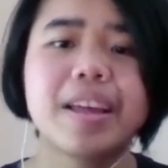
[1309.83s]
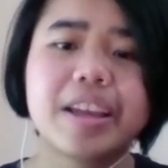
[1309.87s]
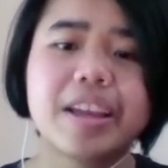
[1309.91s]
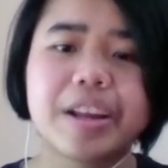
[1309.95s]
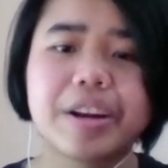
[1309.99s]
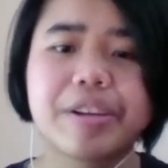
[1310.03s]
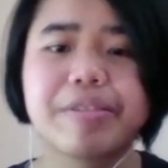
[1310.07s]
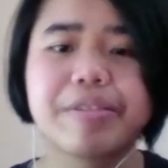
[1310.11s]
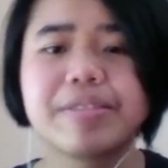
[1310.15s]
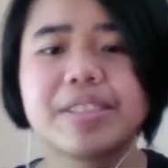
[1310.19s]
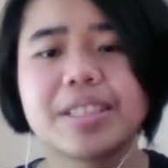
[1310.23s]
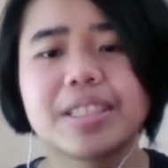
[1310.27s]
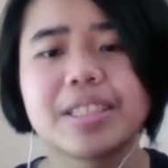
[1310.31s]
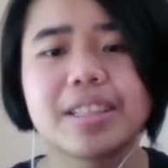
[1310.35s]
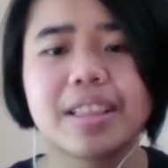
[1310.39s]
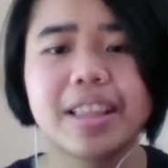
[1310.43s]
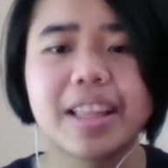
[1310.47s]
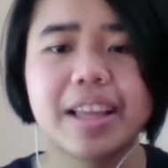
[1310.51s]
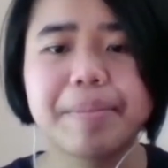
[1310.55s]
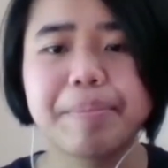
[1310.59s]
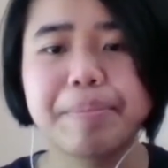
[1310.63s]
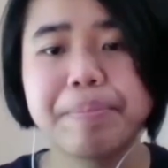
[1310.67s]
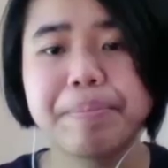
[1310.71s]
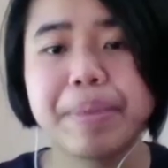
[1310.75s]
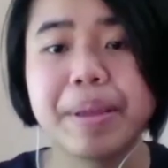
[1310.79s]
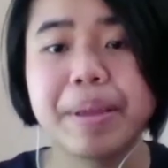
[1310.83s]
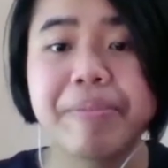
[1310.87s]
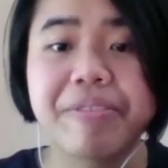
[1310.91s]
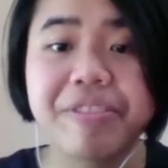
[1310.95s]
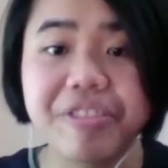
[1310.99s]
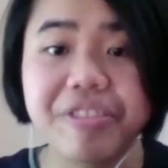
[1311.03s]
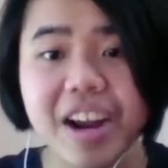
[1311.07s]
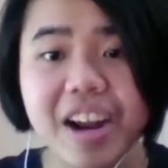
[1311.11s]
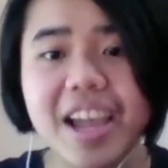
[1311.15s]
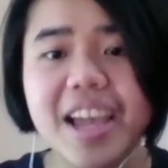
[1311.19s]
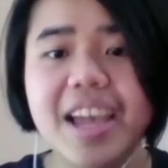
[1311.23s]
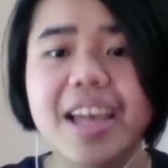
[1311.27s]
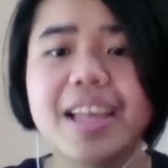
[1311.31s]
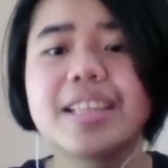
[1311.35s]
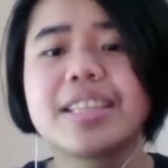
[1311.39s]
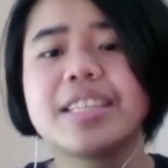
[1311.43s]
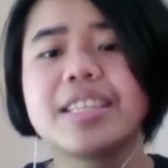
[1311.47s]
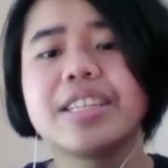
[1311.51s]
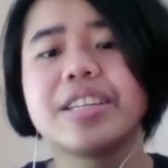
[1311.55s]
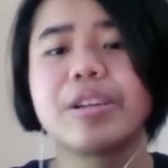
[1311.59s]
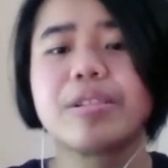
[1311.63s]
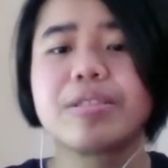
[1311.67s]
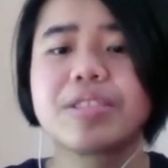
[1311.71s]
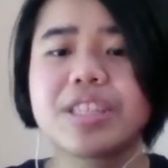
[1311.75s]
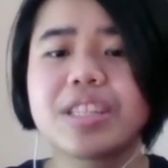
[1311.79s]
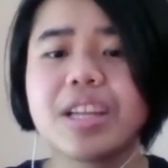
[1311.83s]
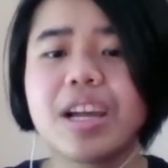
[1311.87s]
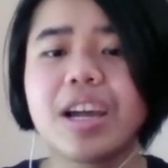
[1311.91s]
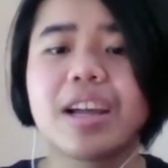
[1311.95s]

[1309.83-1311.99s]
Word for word: you know, like friends, you know,